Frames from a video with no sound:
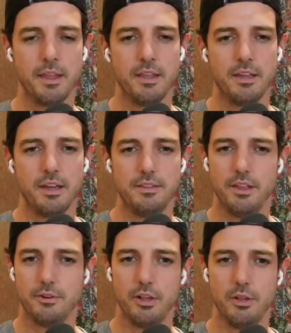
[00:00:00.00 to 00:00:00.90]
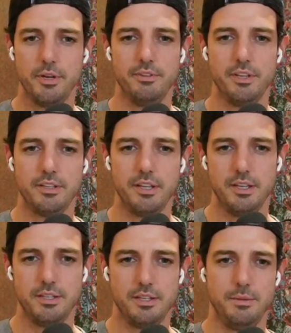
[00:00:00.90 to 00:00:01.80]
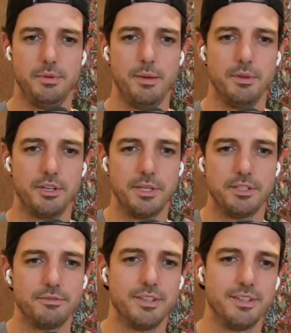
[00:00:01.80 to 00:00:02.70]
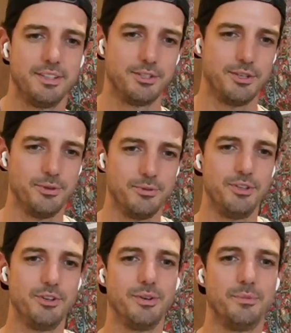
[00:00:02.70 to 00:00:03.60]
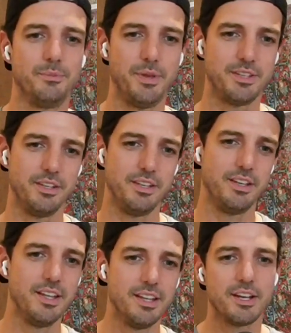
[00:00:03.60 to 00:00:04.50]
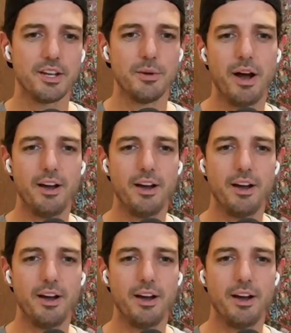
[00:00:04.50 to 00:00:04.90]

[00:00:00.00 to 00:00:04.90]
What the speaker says: And the other element of it is it became expensive. So when you're basically compiling